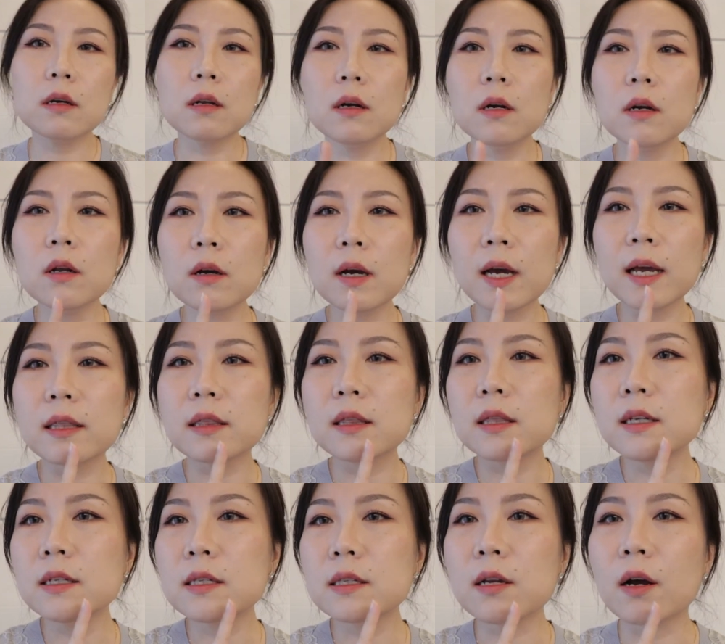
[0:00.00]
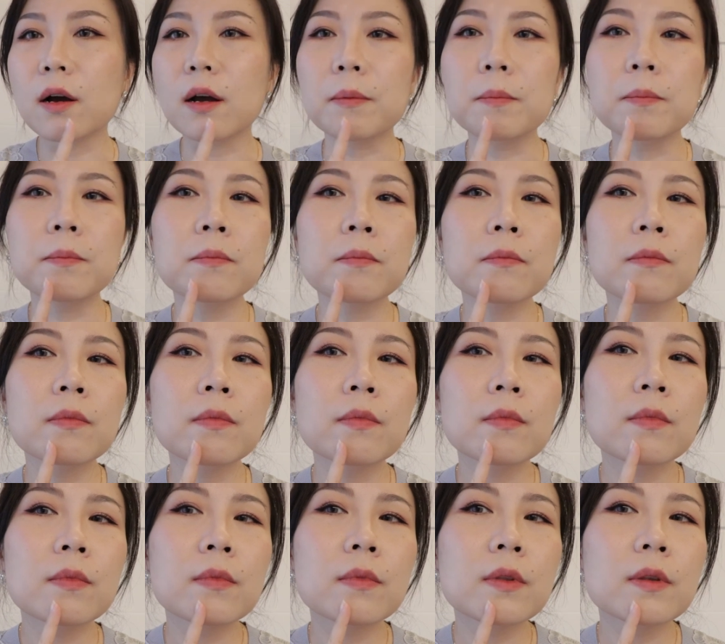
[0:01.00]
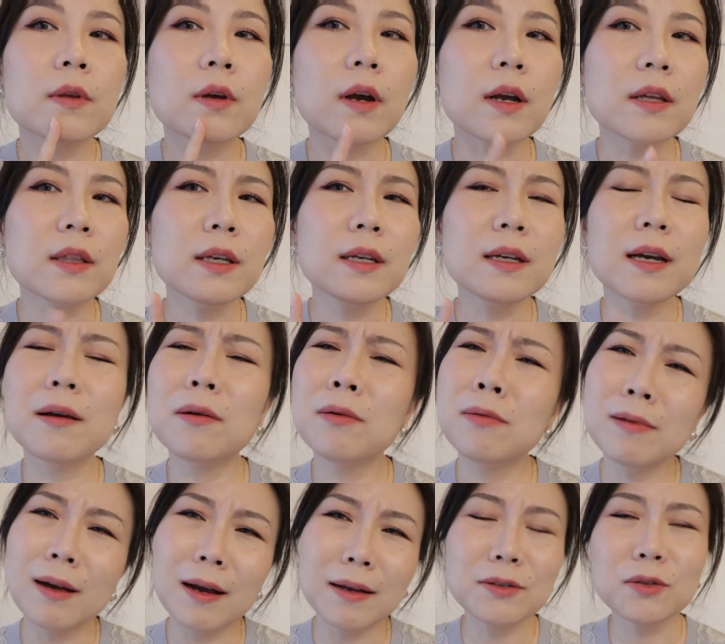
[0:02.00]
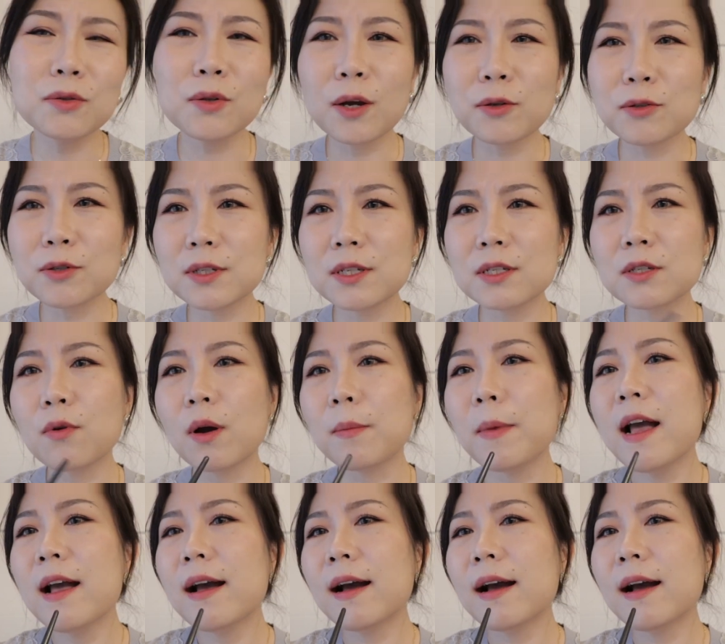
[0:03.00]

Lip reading: Look at this time. I think, well, I don't know how to describe.